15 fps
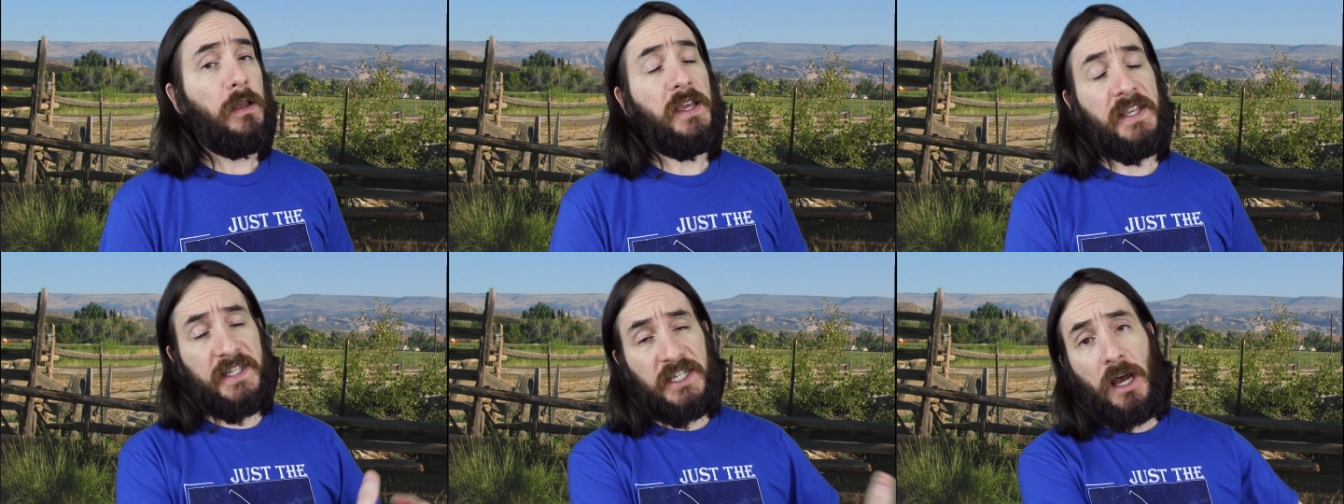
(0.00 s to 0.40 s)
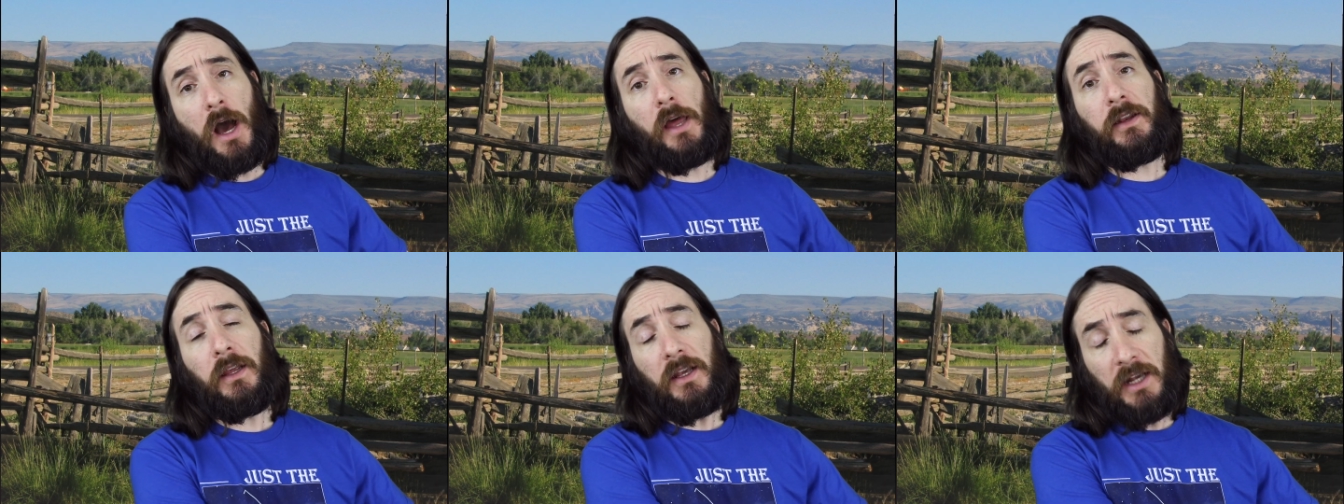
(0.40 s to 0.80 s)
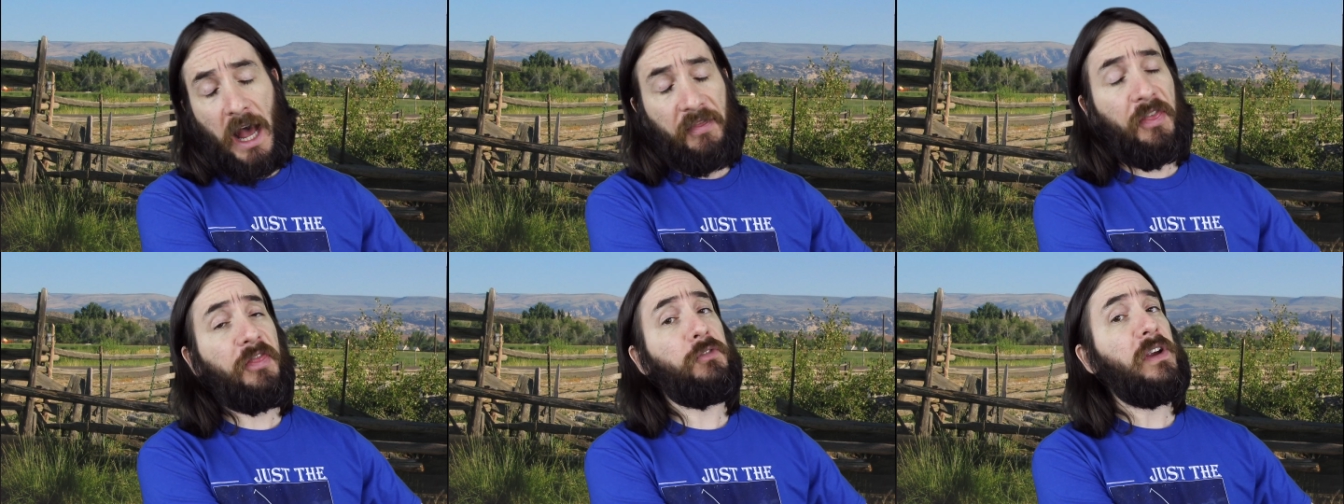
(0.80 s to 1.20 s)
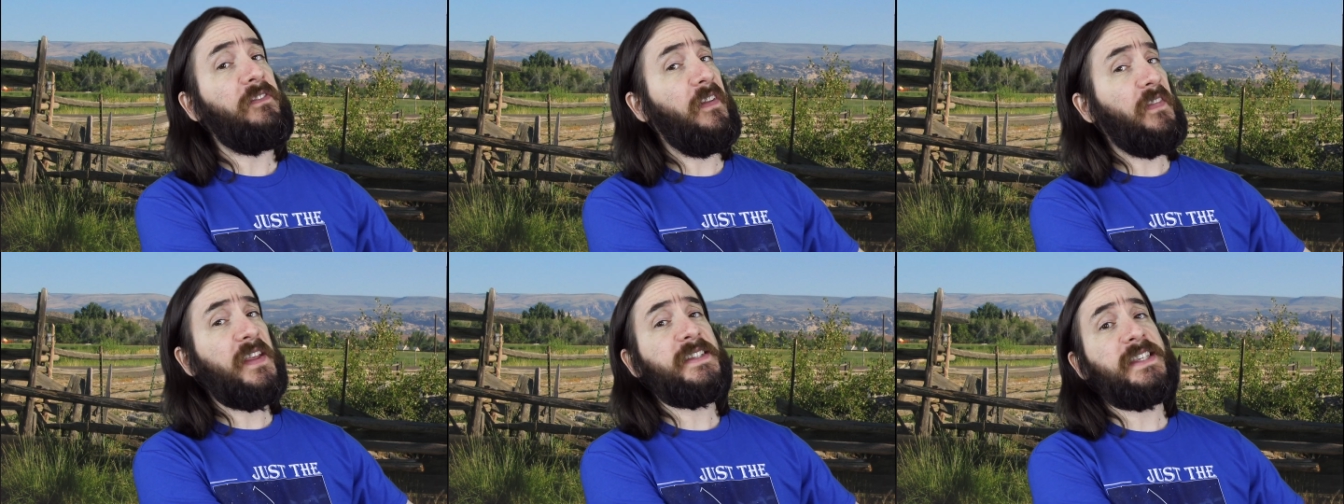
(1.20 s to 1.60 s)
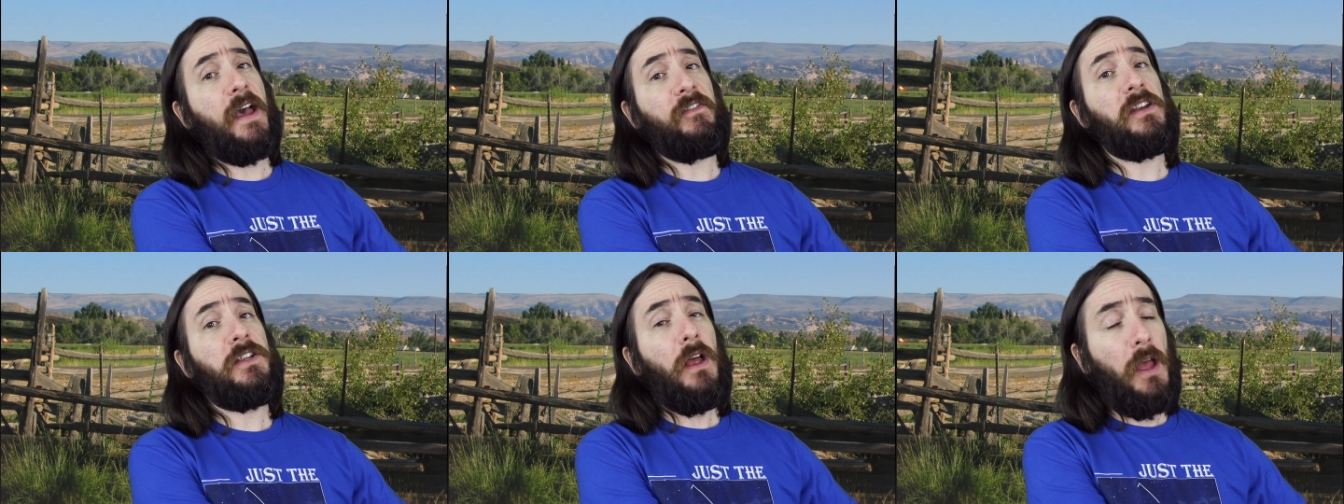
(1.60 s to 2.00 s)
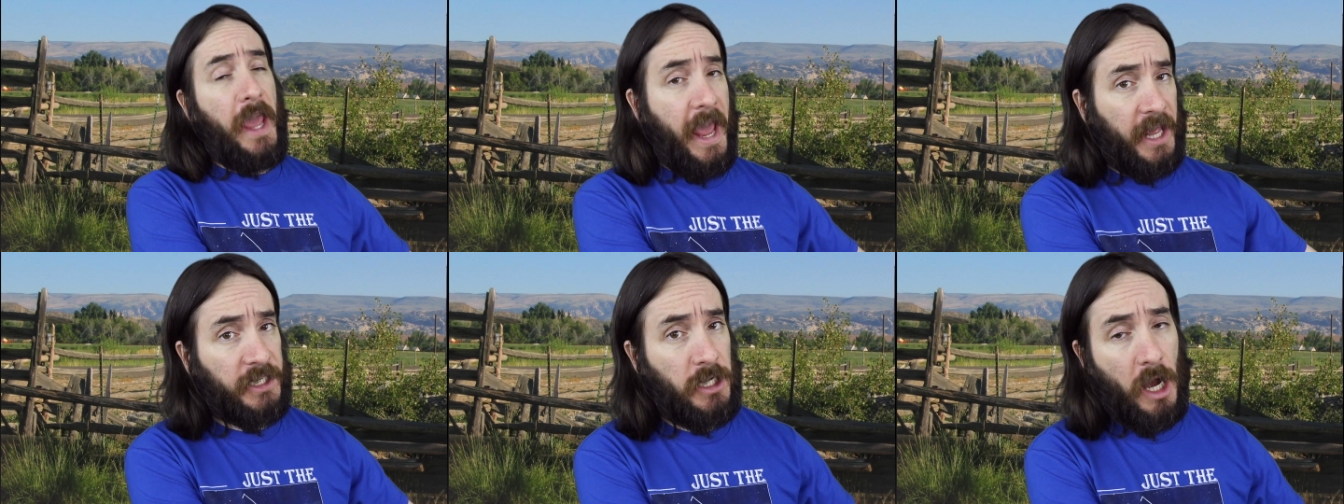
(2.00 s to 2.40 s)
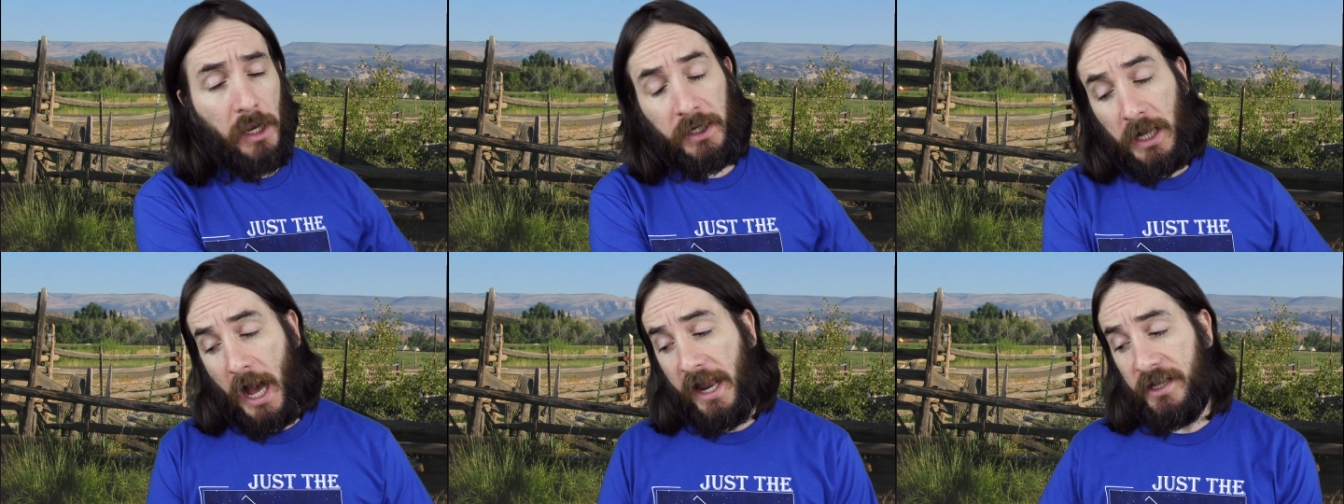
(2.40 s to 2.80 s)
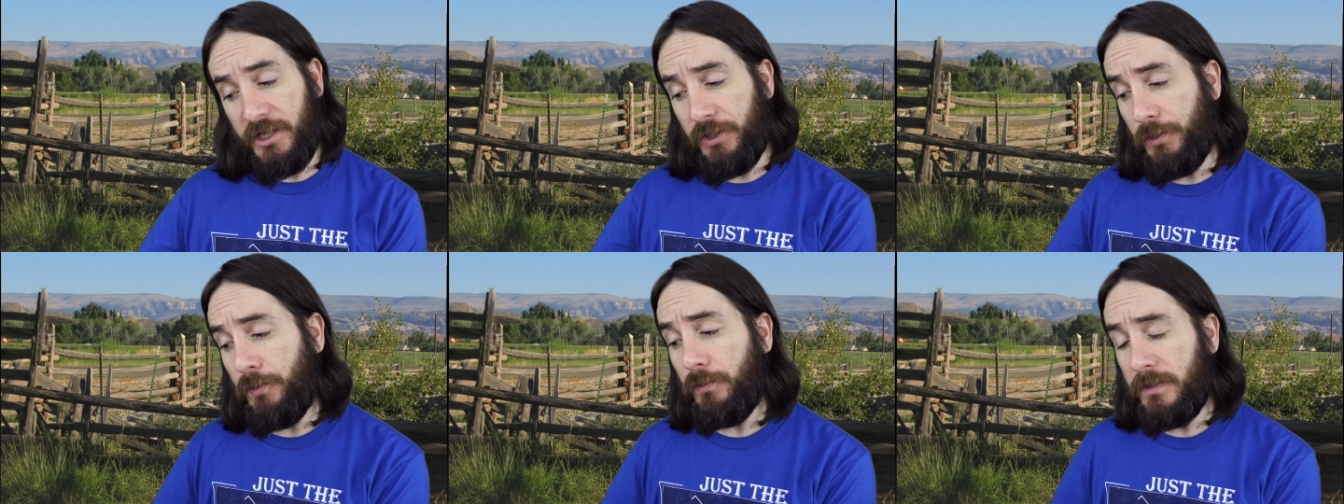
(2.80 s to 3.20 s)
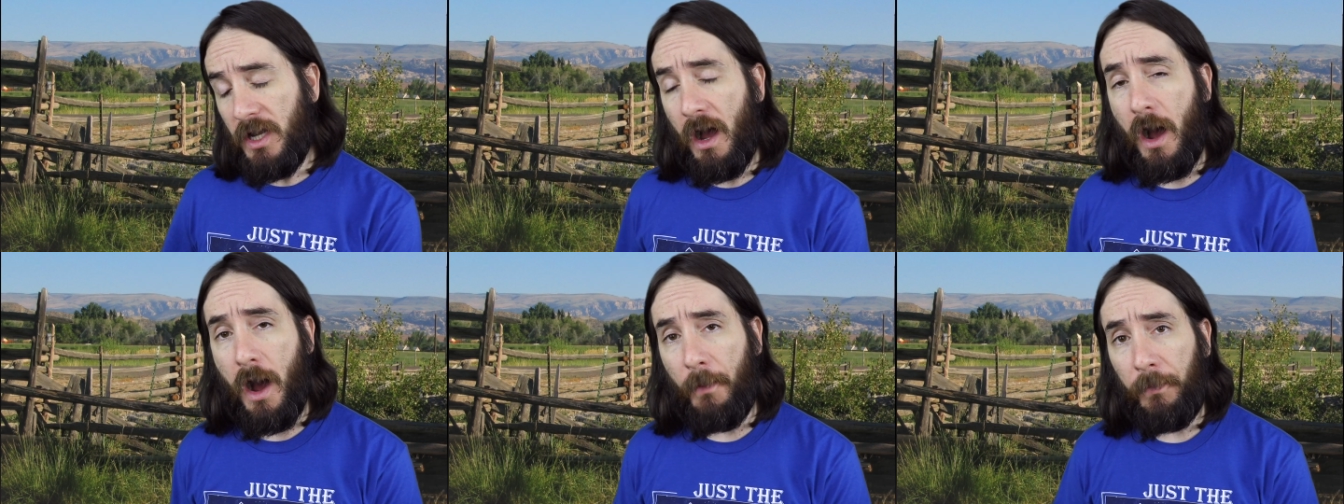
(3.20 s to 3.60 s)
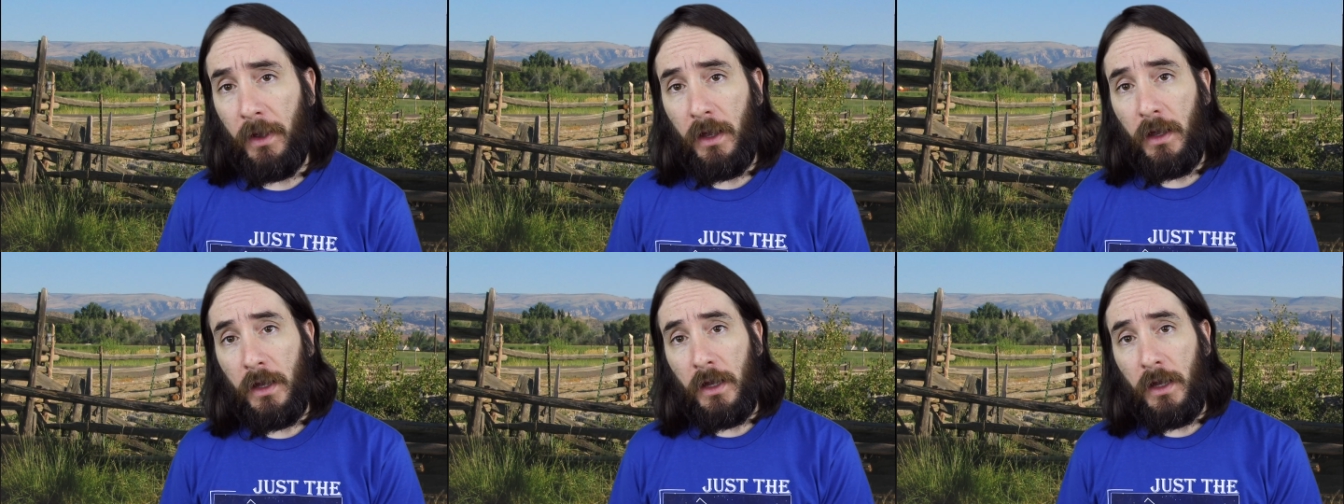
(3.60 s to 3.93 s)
His son got the .357 handgun, got it to Tom.